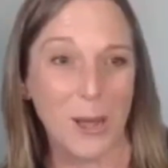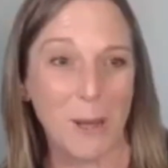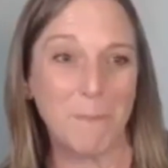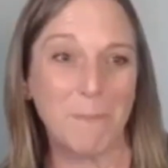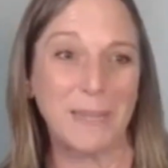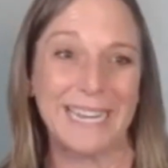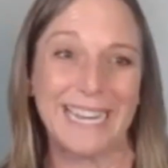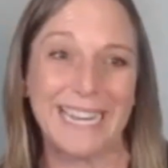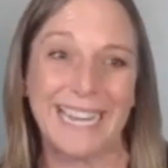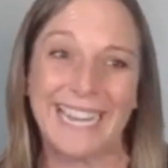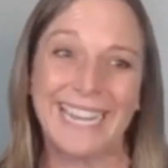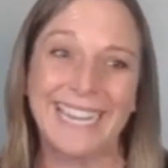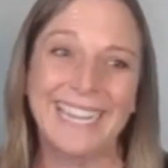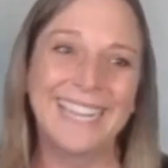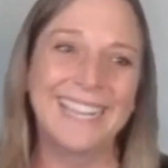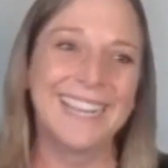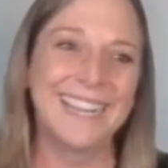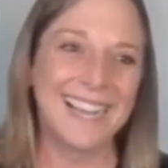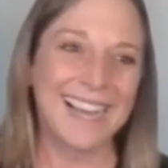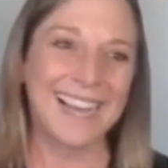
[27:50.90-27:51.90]

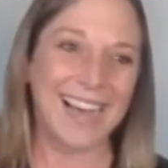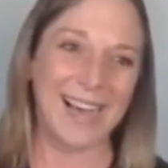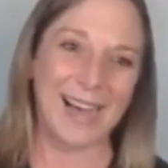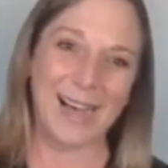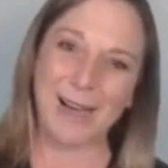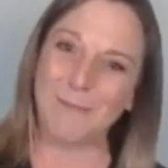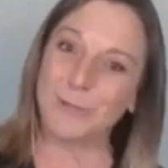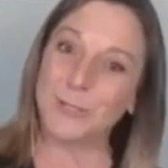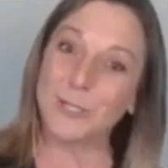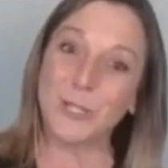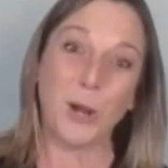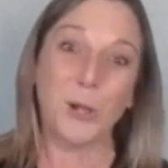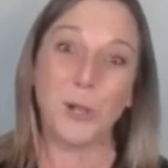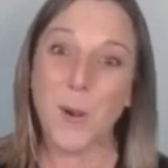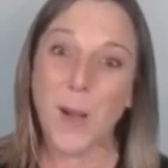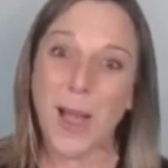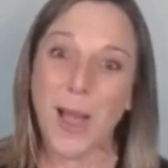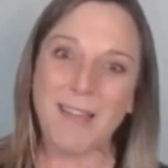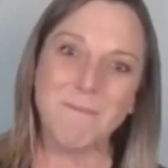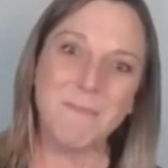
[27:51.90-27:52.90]
company, um,
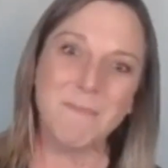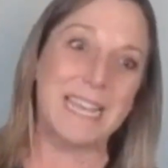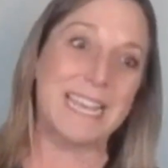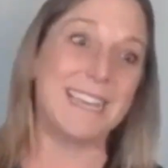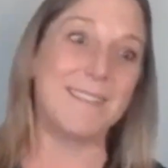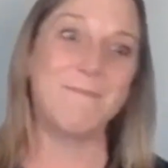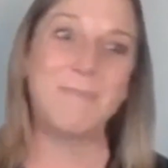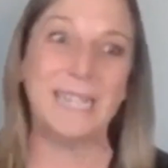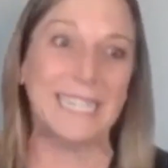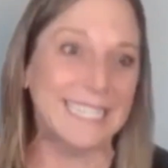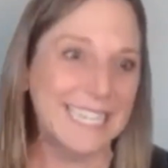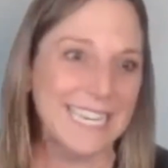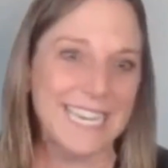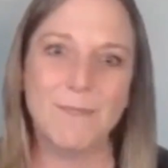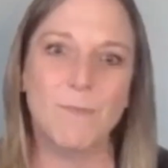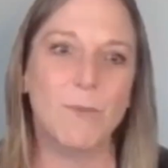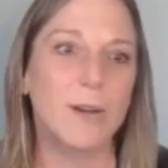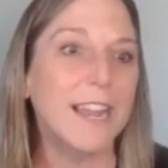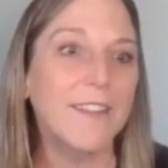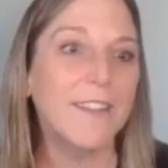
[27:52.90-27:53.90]
solo admin, big
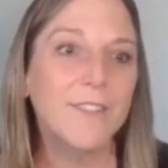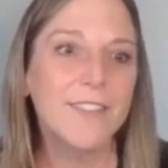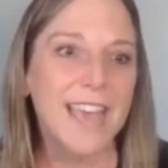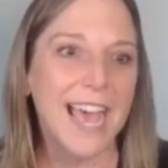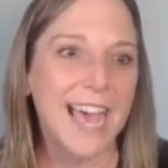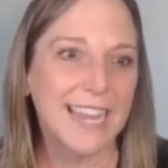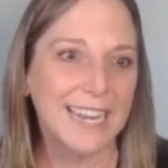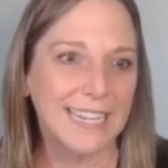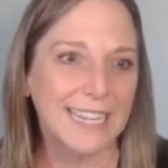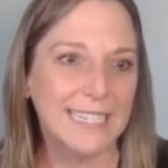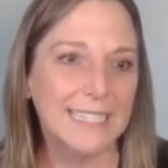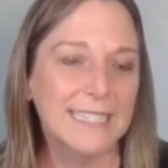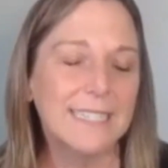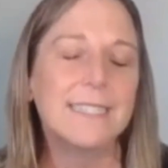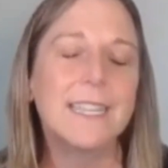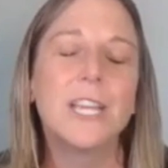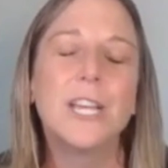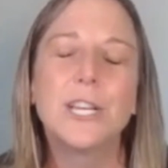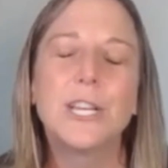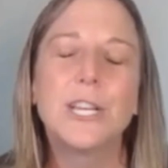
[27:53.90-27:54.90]
team, whatever that
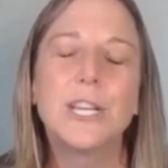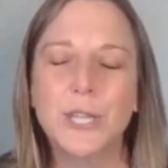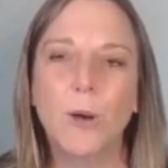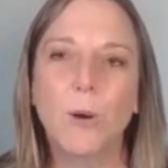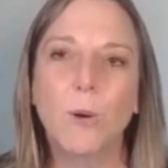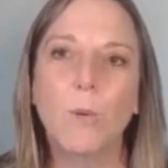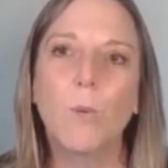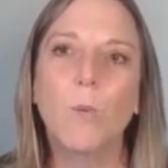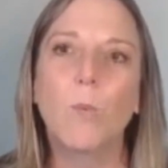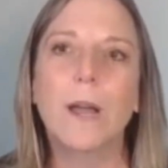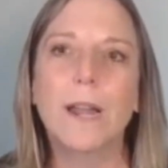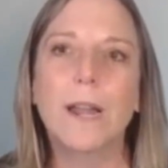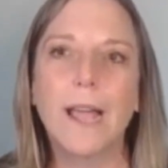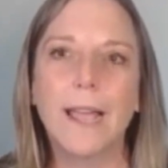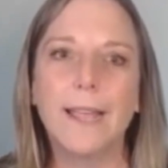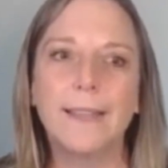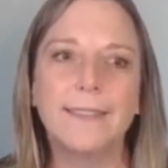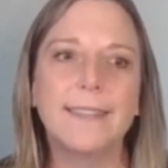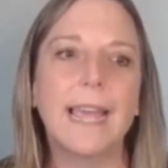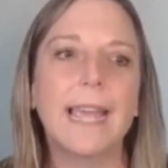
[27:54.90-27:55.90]
is. So, what
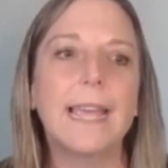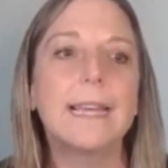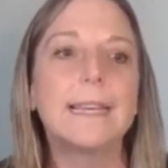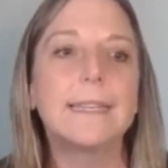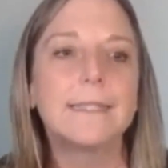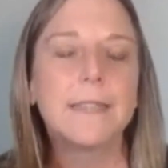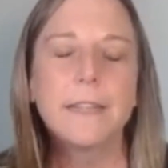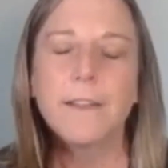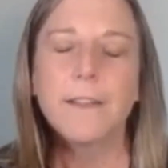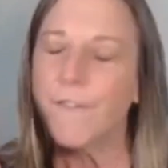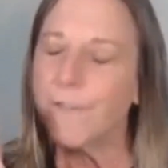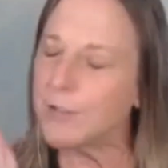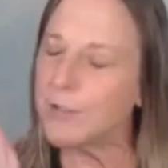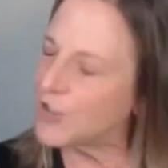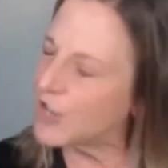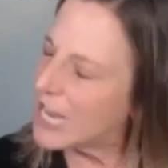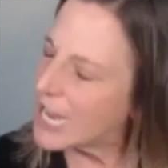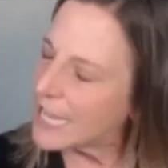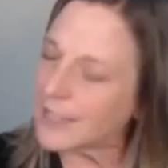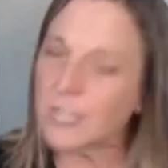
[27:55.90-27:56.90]
I say is
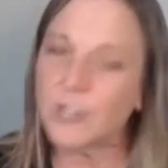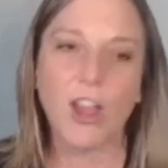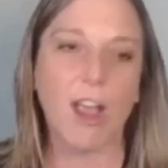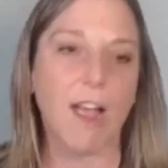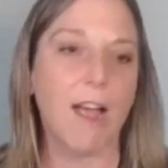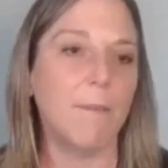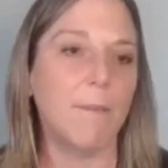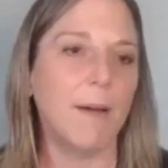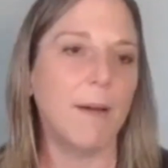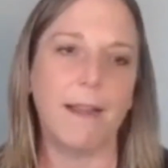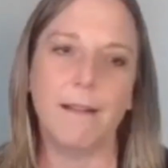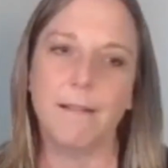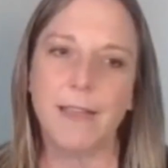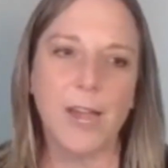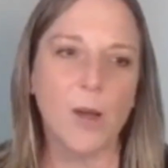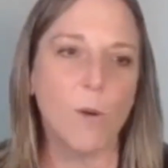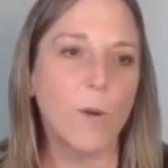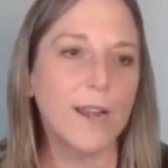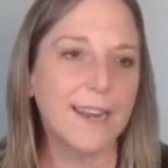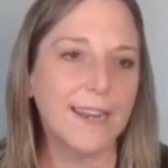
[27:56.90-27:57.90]
get the job. I don't
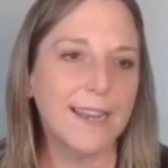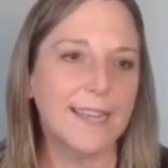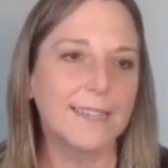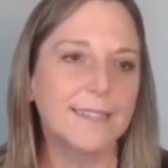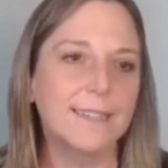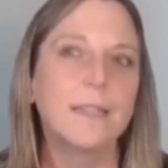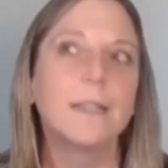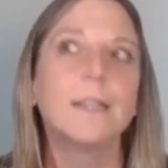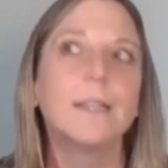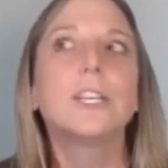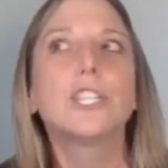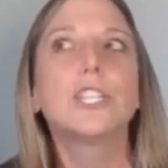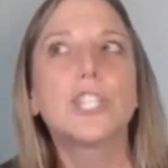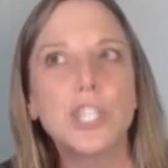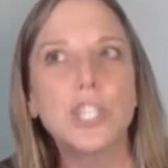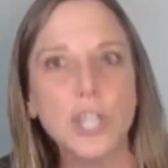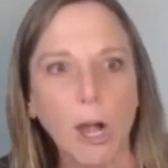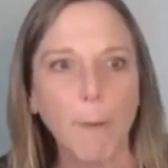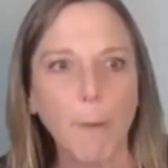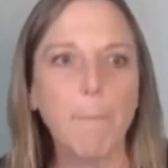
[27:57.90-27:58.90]
care what it is.
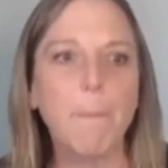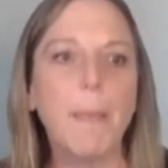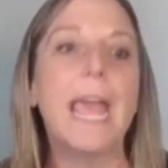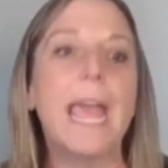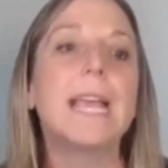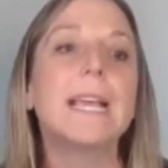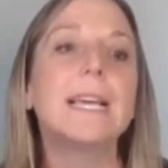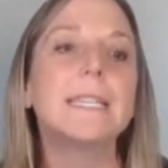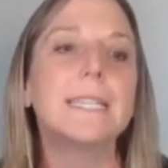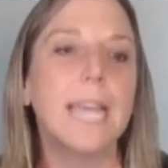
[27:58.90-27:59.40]
Start paying